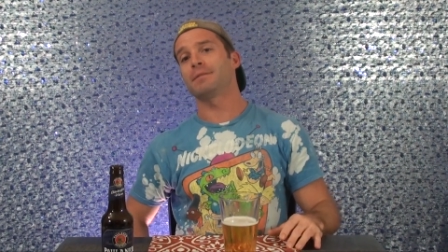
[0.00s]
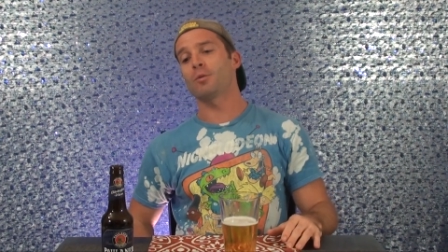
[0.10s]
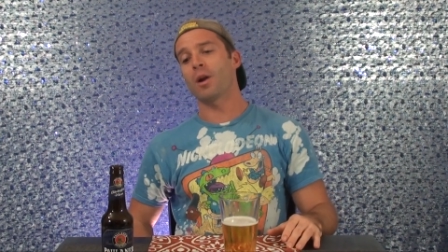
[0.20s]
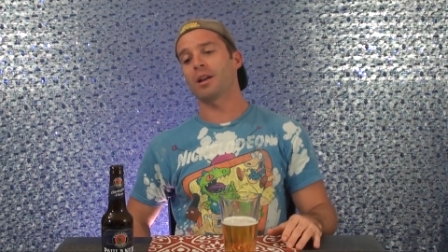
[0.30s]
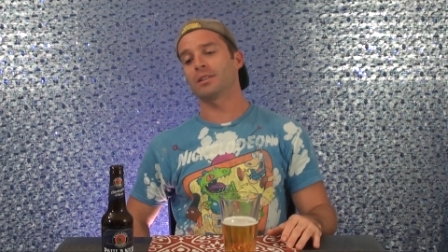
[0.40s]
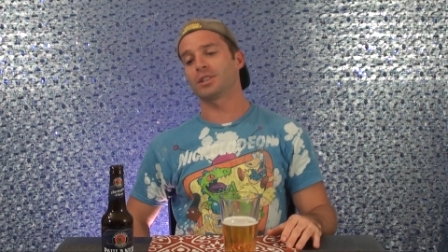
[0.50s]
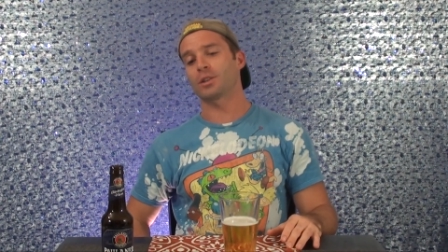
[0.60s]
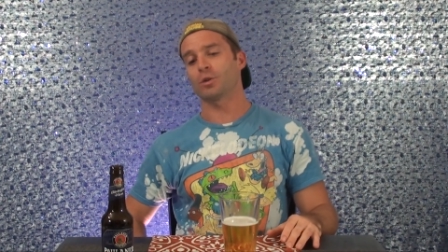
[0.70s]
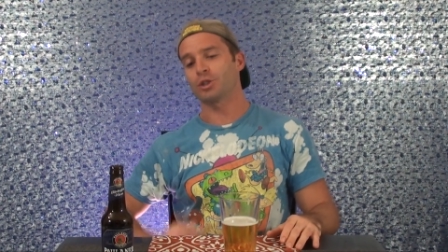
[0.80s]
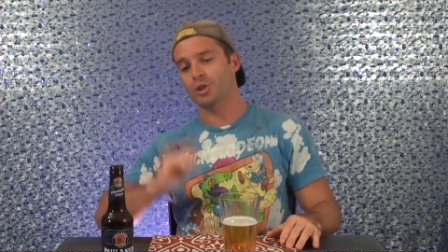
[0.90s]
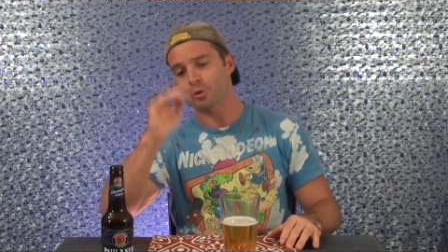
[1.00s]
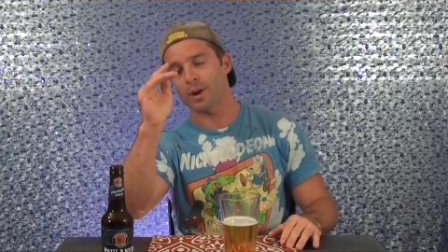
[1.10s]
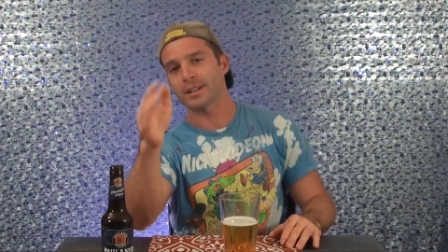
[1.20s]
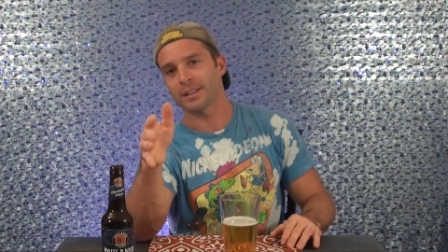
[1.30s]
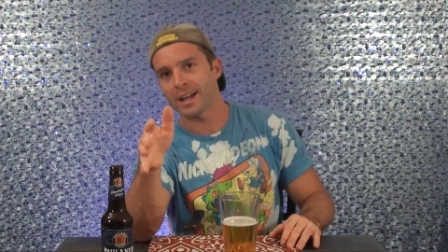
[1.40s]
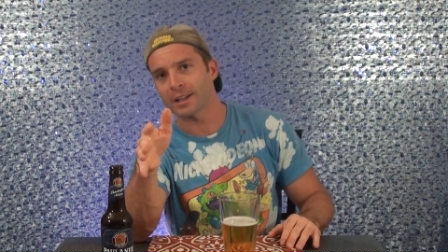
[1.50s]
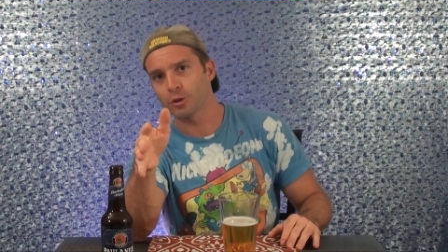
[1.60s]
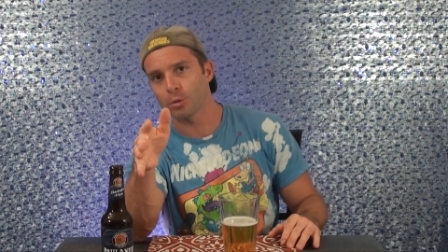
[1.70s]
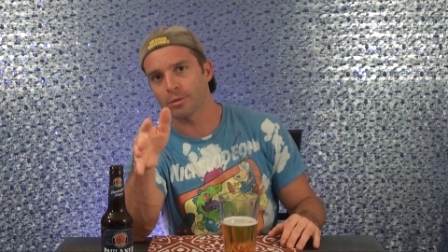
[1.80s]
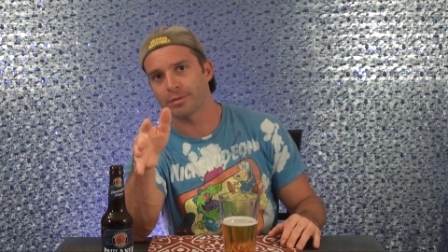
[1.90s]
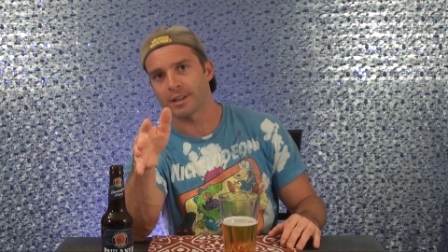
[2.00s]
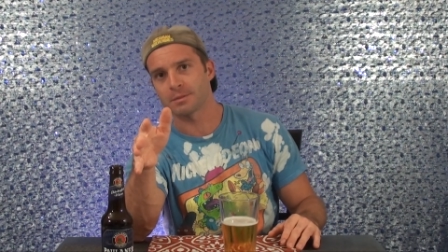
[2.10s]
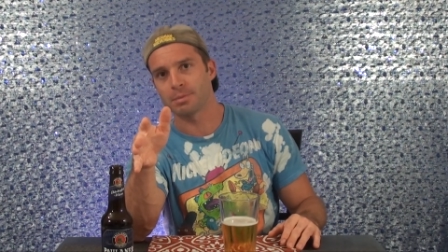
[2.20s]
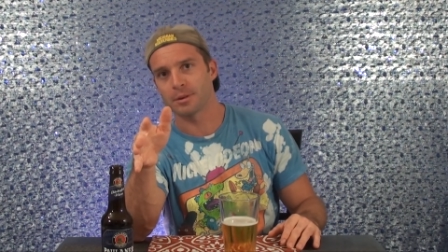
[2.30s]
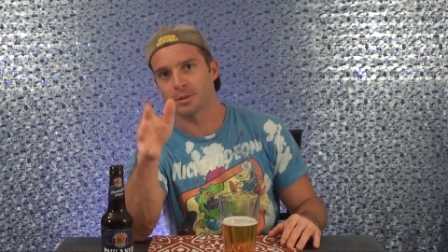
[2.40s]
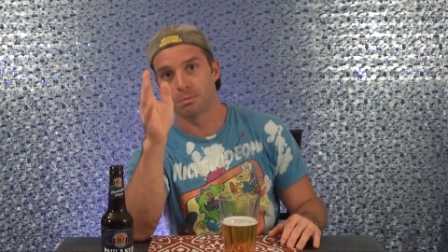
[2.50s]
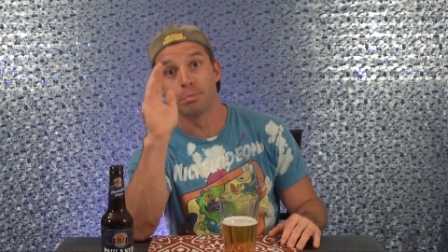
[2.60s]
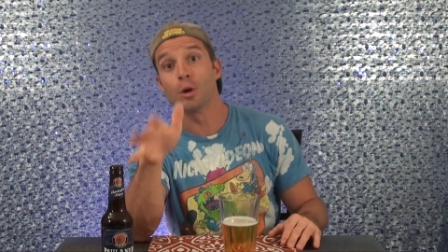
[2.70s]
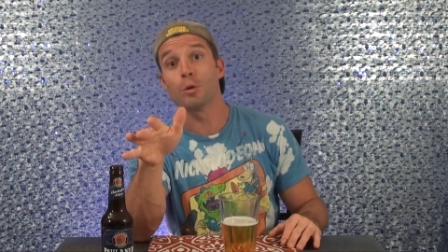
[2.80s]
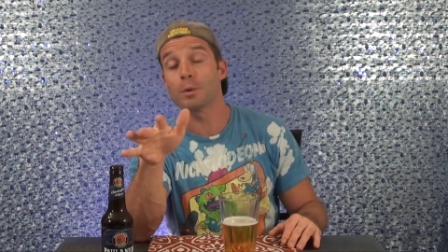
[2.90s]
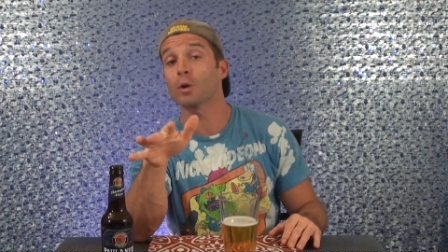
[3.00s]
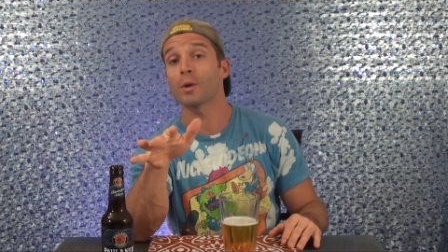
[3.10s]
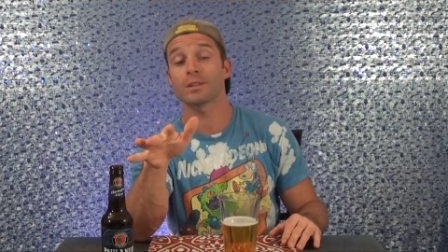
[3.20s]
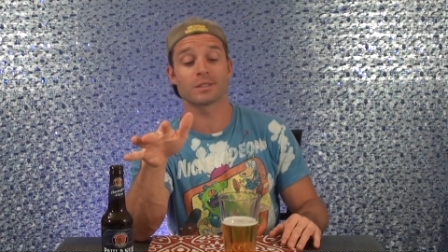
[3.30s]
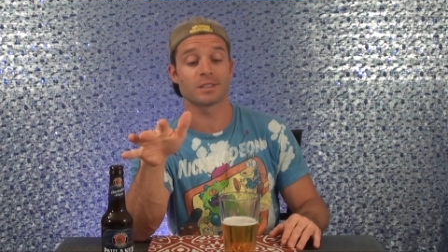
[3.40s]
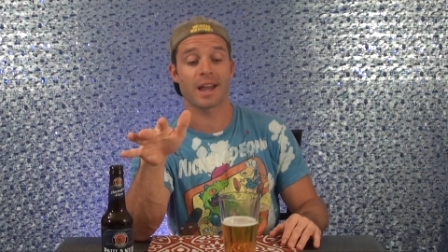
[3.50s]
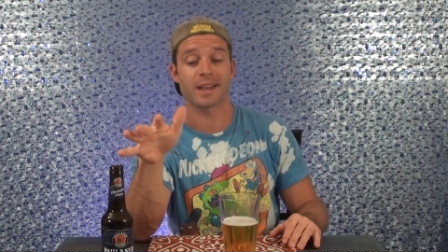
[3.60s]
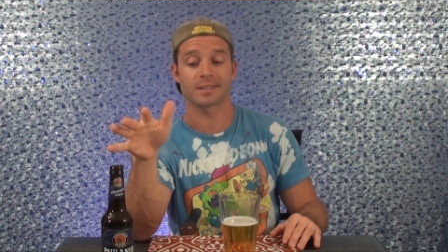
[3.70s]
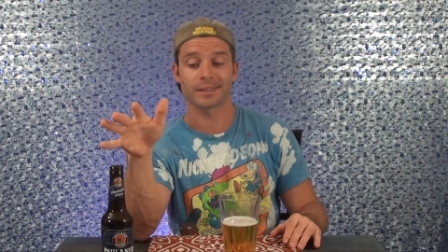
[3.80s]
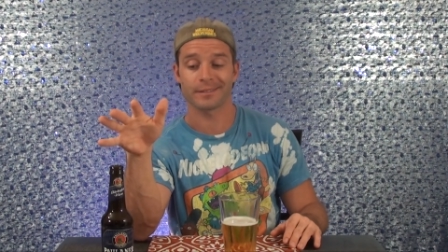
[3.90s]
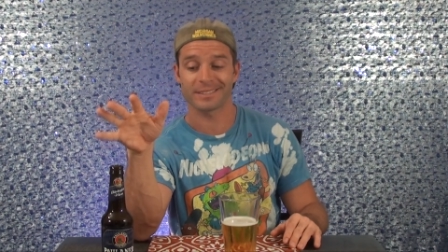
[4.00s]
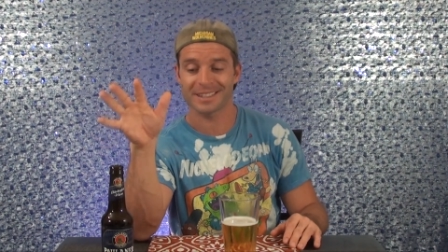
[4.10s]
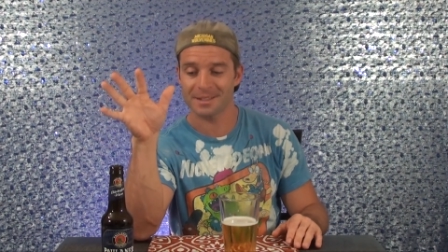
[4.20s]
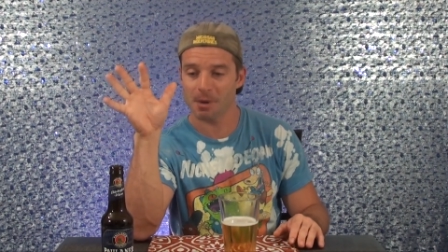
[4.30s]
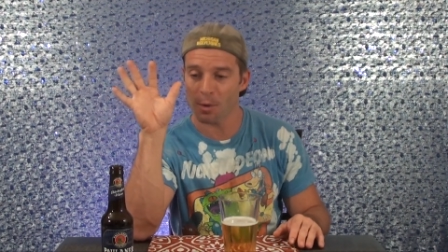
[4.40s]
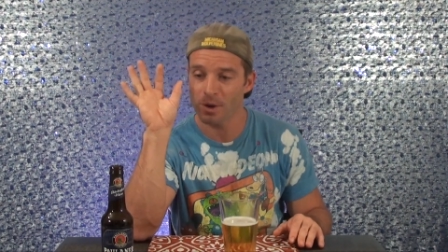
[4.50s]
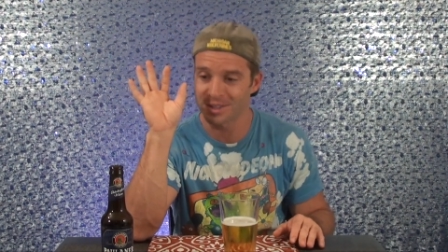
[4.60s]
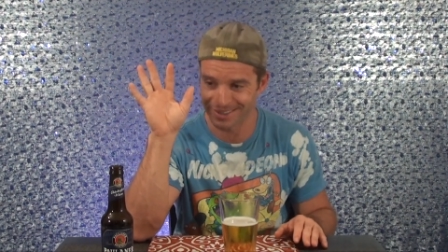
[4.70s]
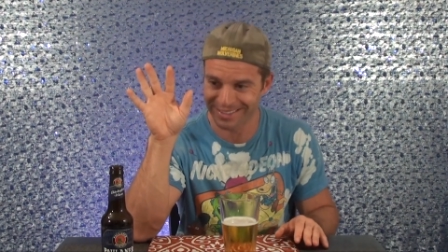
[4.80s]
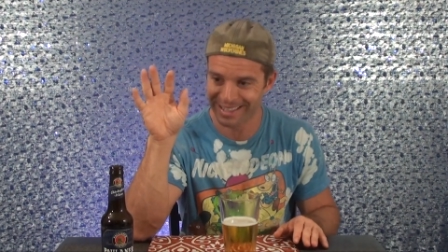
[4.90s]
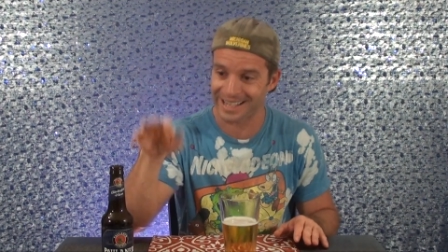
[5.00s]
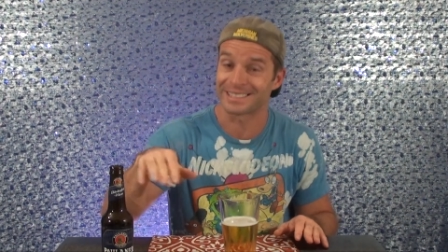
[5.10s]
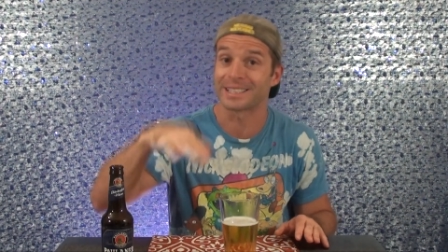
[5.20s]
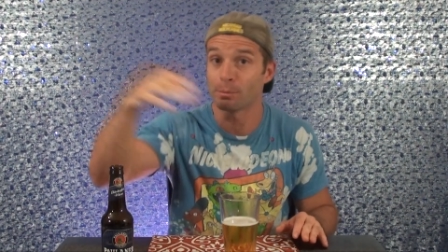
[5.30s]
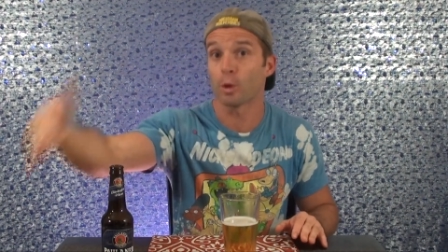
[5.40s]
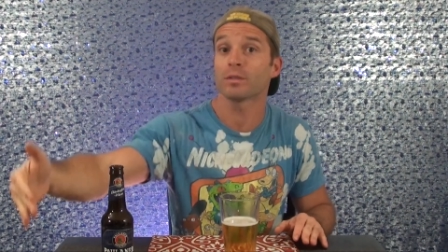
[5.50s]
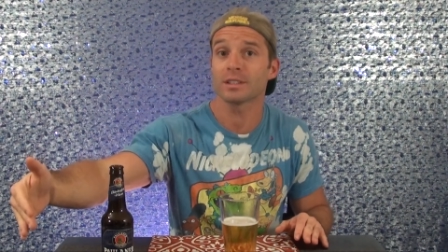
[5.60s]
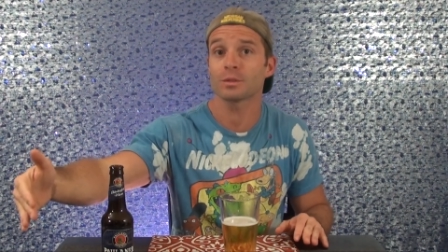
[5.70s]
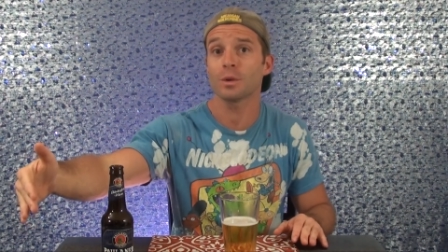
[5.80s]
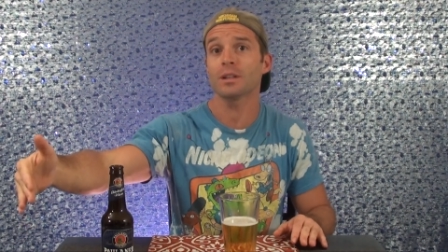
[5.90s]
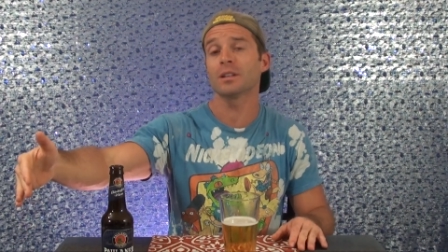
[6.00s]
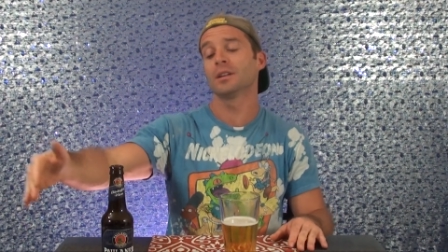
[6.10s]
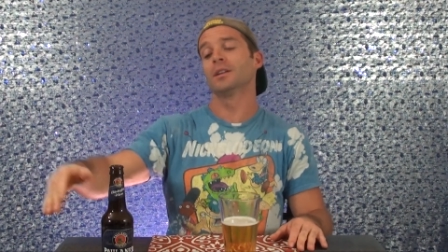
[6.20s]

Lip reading: If you want to just go straight to the Oktoberfest beers, boom, no questions asked, you might want to just kind of skip over this one.